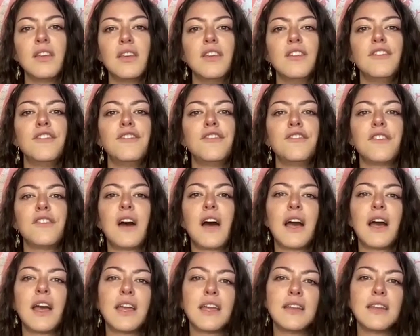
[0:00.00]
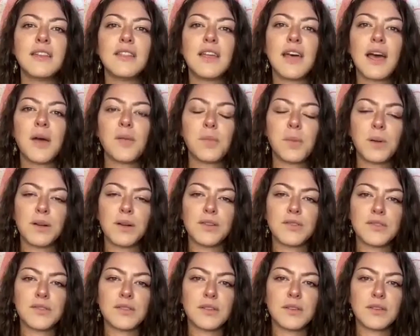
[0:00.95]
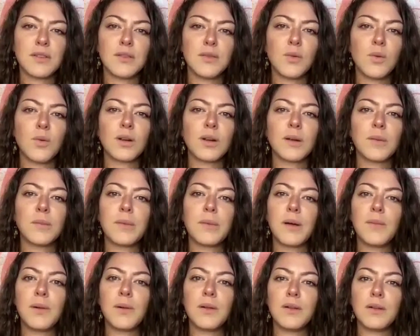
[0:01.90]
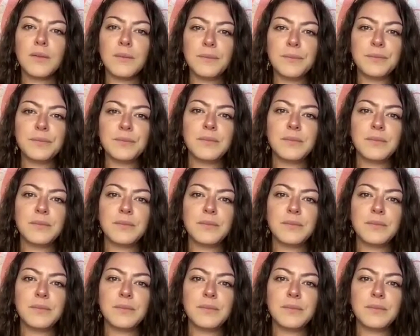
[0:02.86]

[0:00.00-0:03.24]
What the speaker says: you find that personal aura bubble,